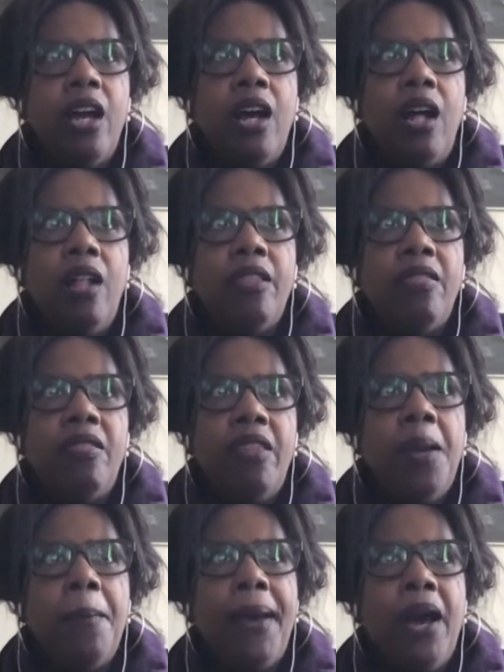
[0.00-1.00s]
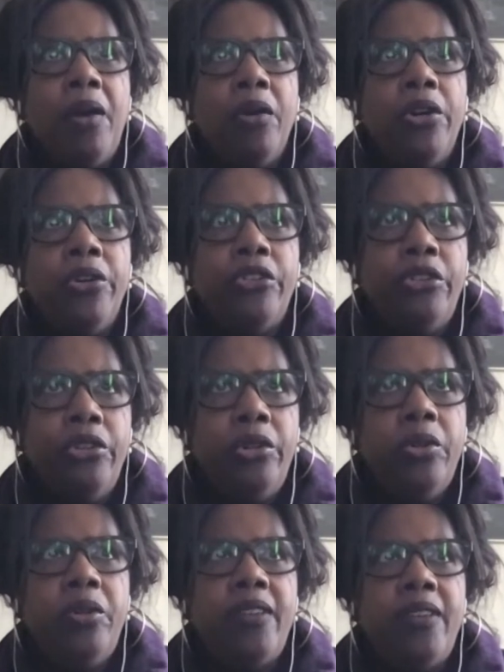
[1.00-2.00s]
the thing about her
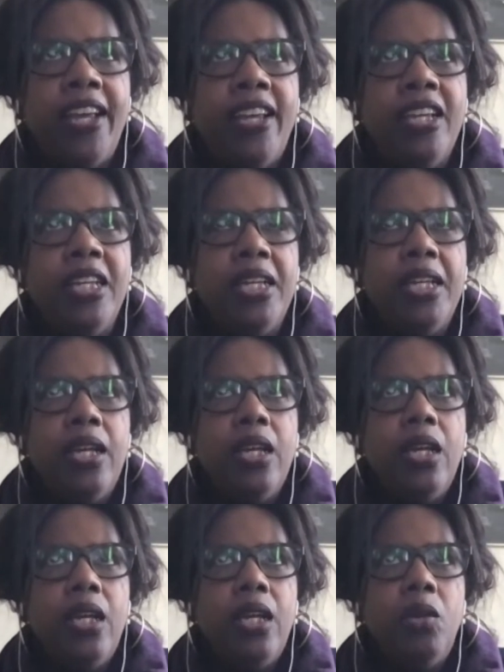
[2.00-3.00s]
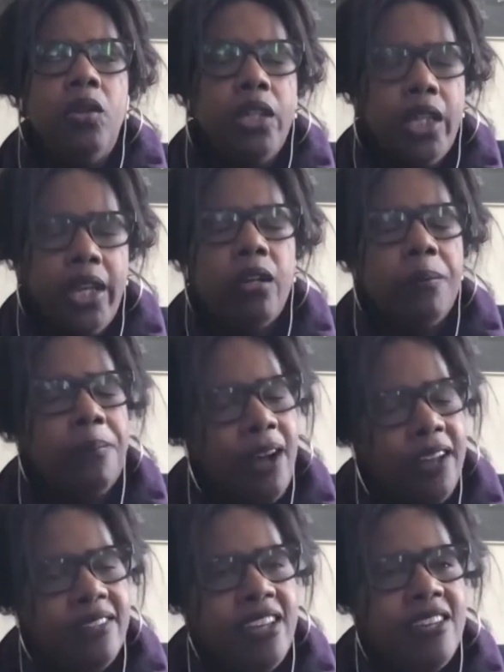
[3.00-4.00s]
too is like, looking at her
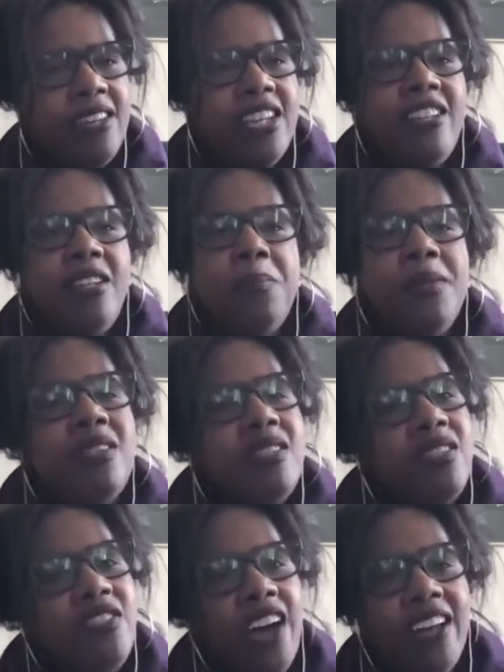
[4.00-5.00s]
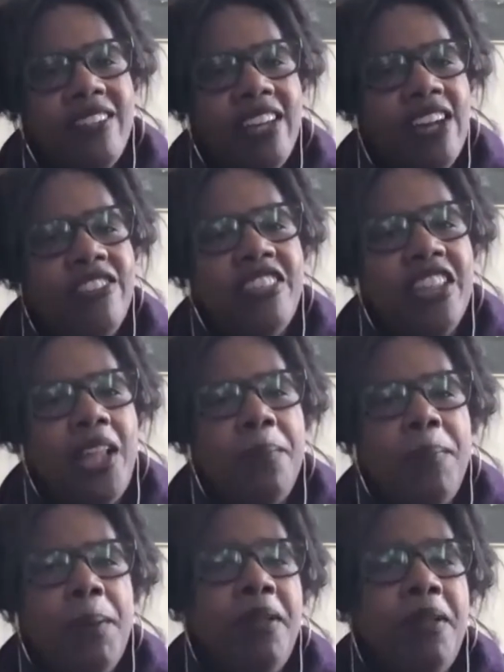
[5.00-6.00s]
process, it demystifies everything.
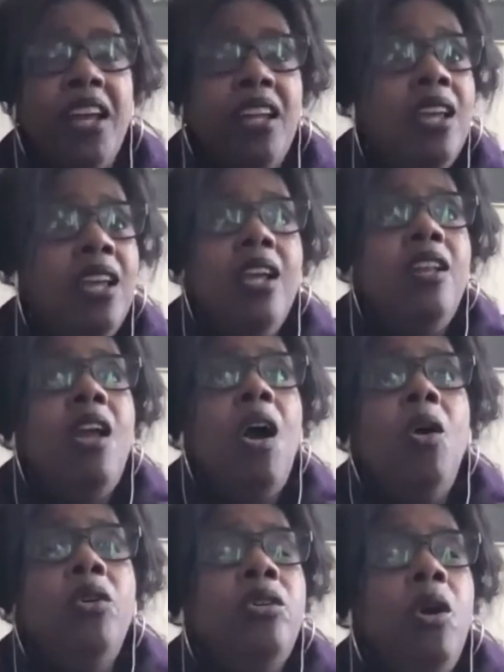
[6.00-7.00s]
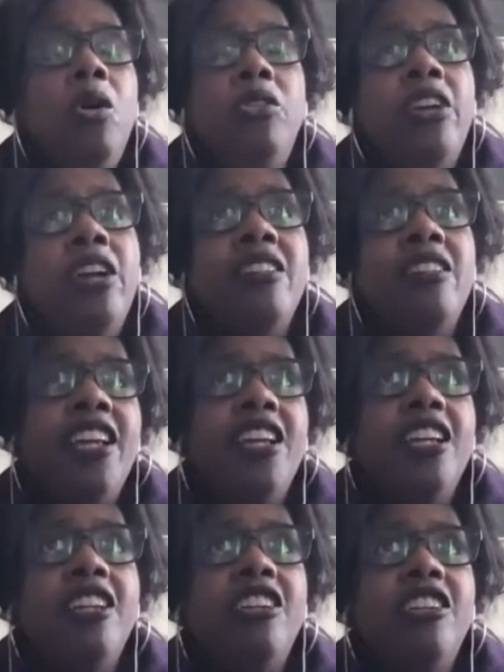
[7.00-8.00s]
Like people are like, no, you don't just like,
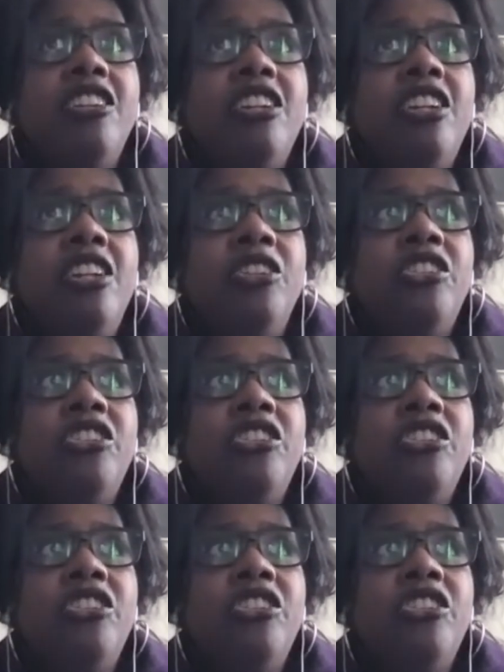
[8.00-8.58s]
you know,